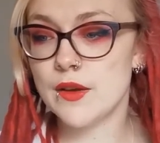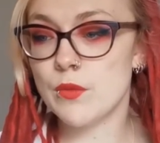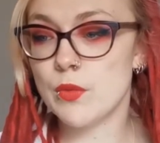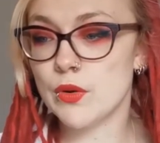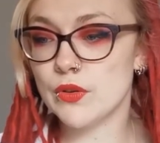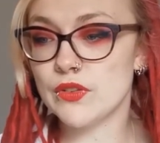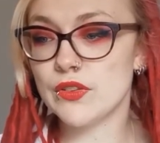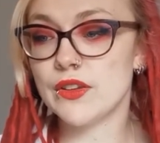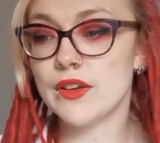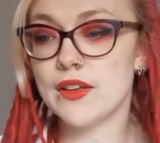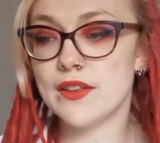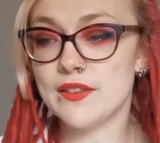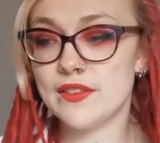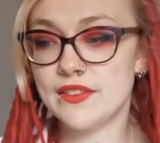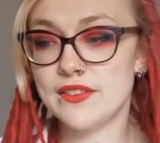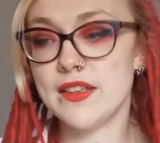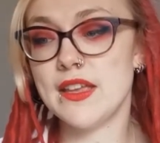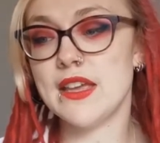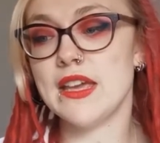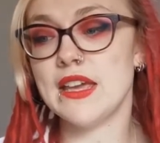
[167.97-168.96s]
was
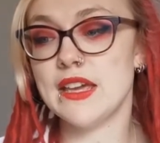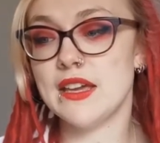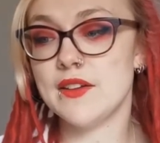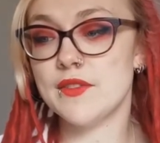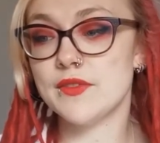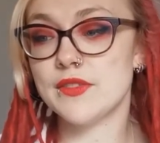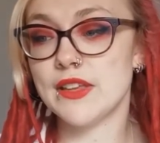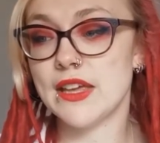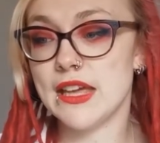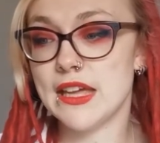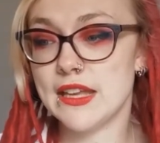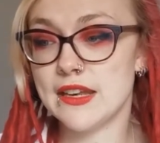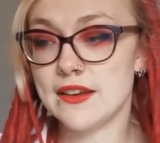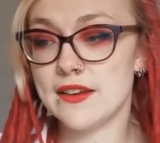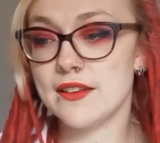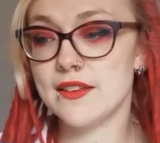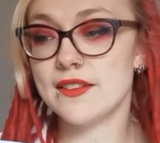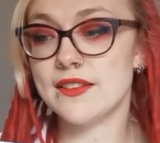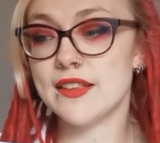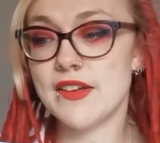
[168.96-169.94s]
conceived
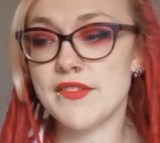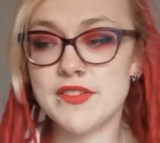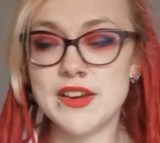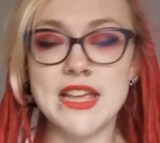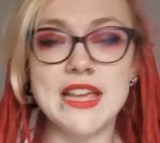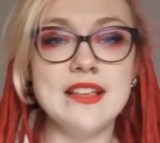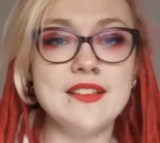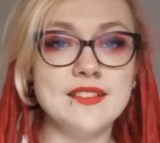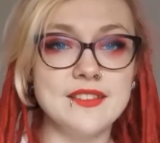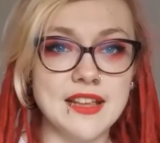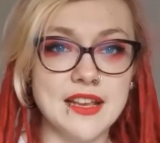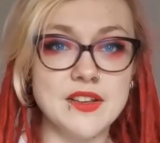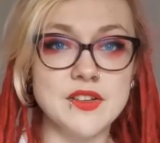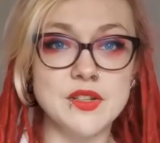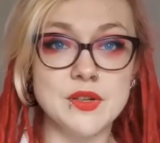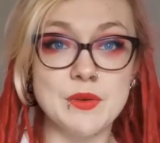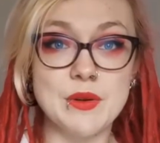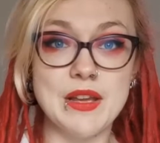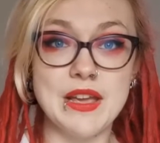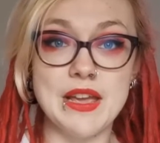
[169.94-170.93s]
in 17th
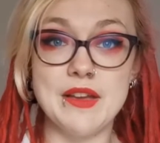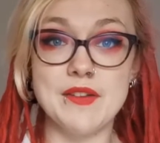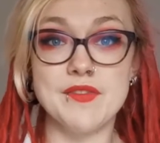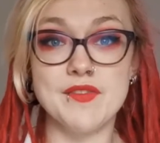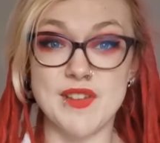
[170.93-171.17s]
century